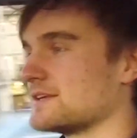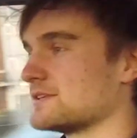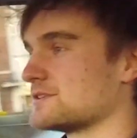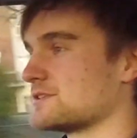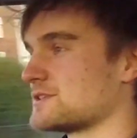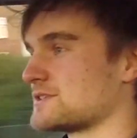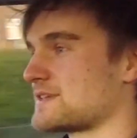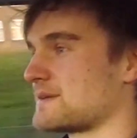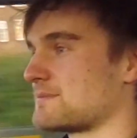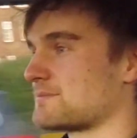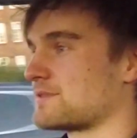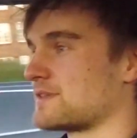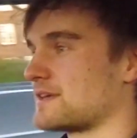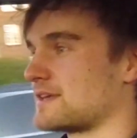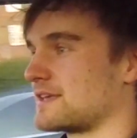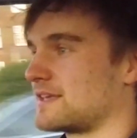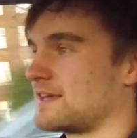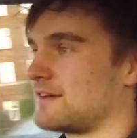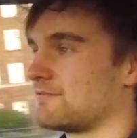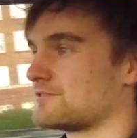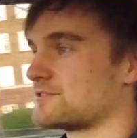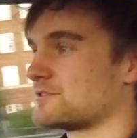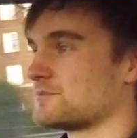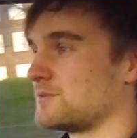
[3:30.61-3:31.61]
something
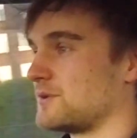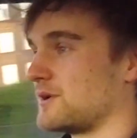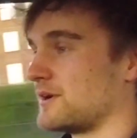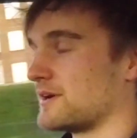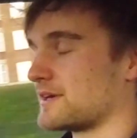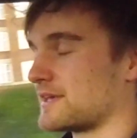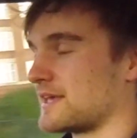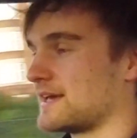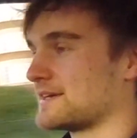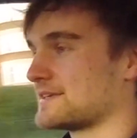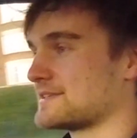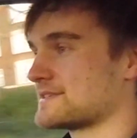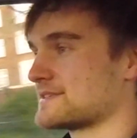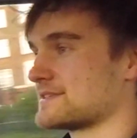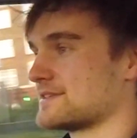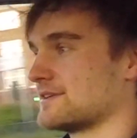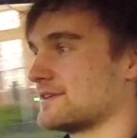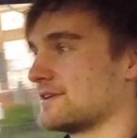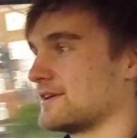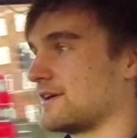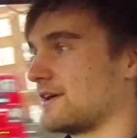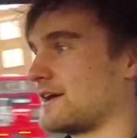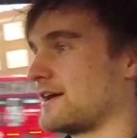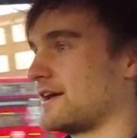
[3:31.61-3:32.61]
comfortable, I guess,
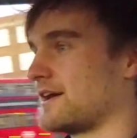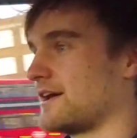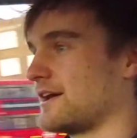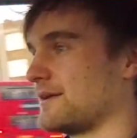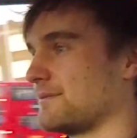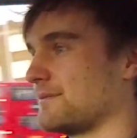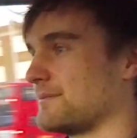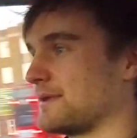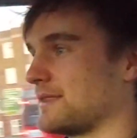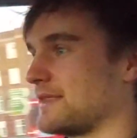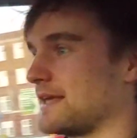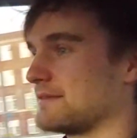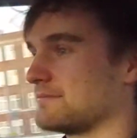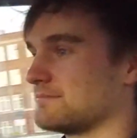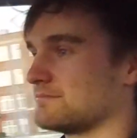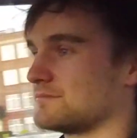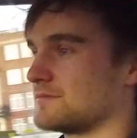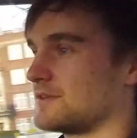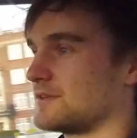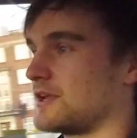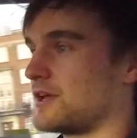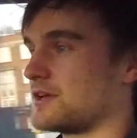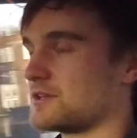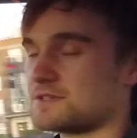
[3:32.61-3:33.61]
and
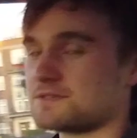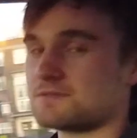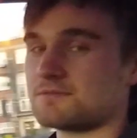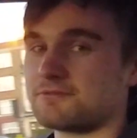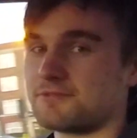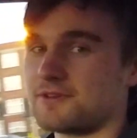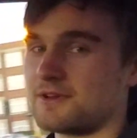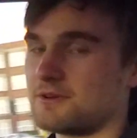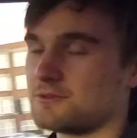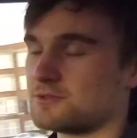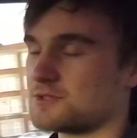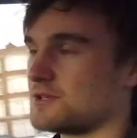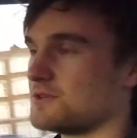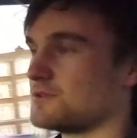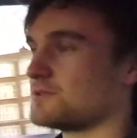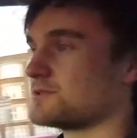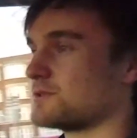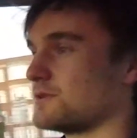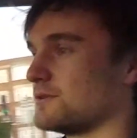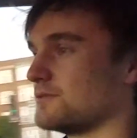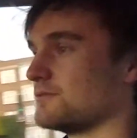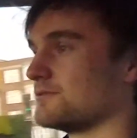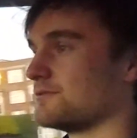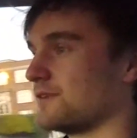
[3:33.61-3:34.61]
then, you know, it doesn't feel too
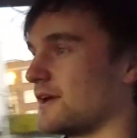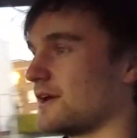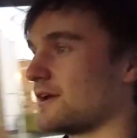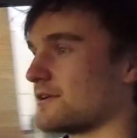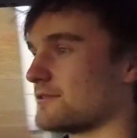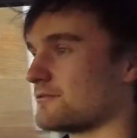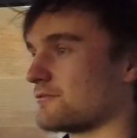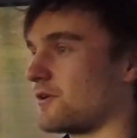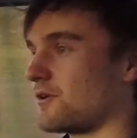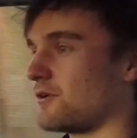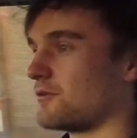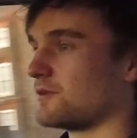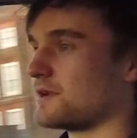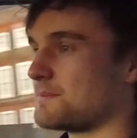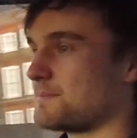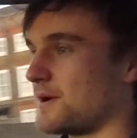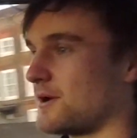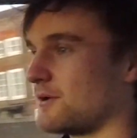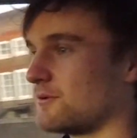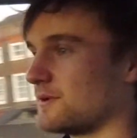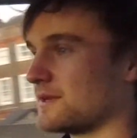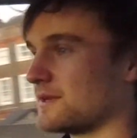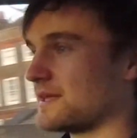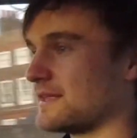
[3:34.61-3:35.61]
sort of
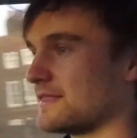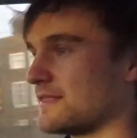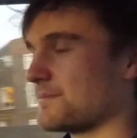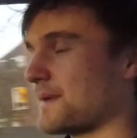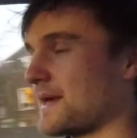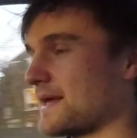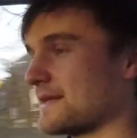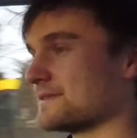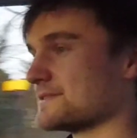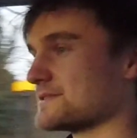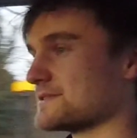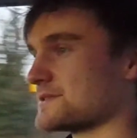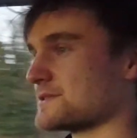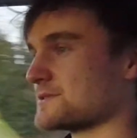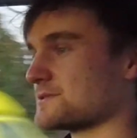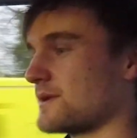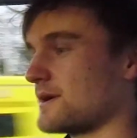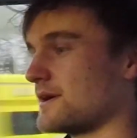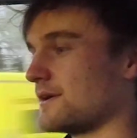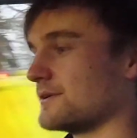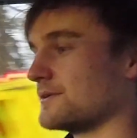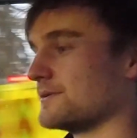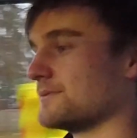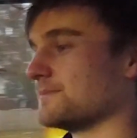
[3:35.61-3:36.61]
roly-poly in the bends as well.